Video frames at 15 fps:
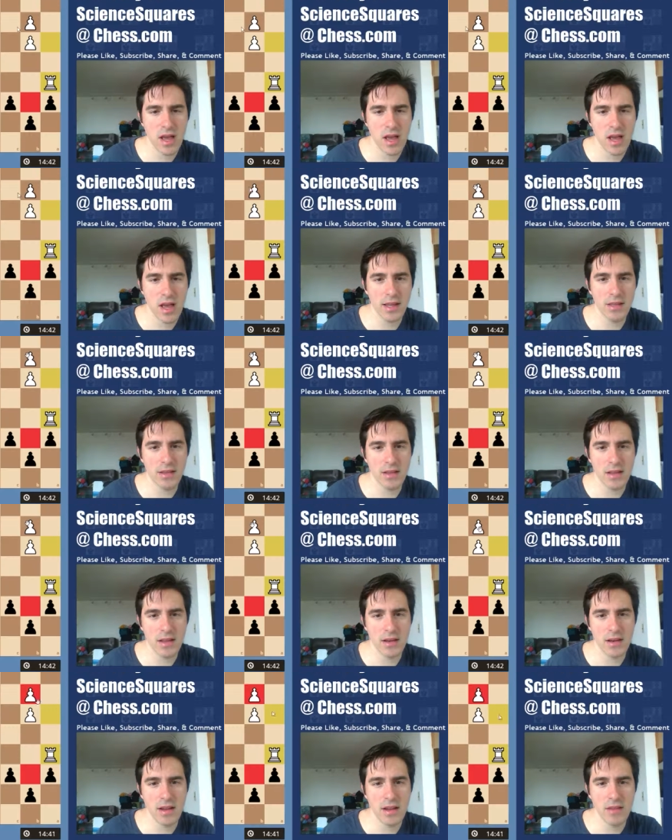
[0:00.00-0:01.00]
I could take
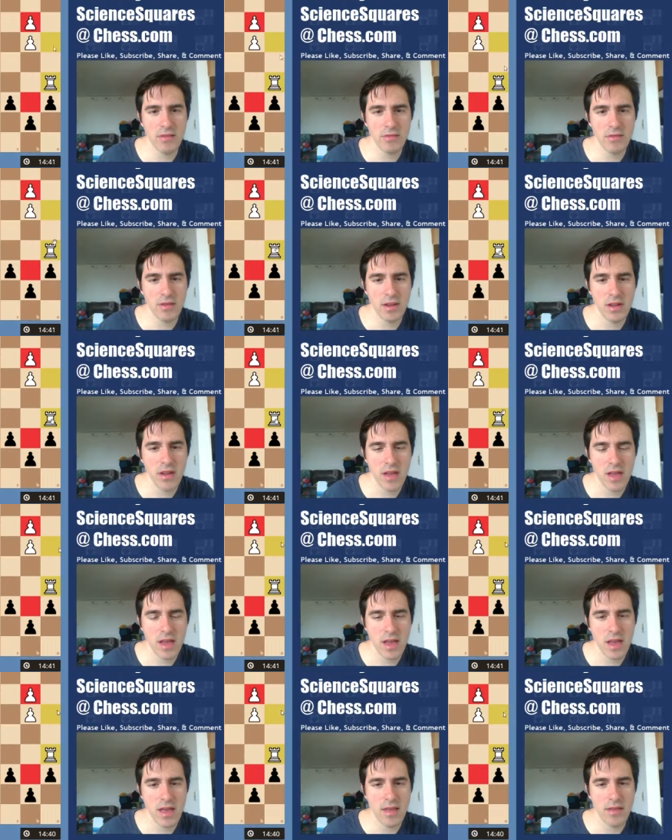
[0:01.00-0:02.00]
on a3,
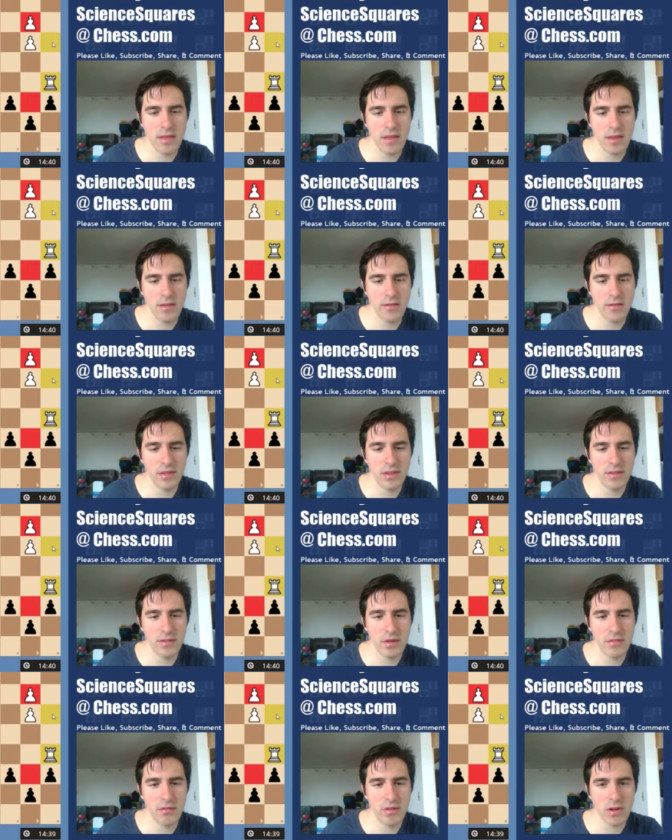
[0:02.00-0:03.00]
and then he takes
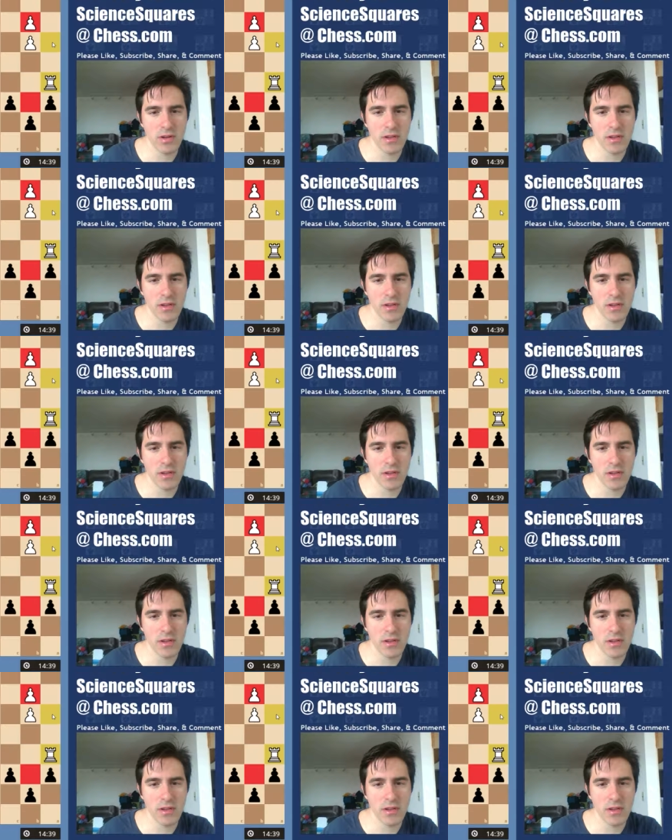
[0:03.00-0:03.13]
my rook,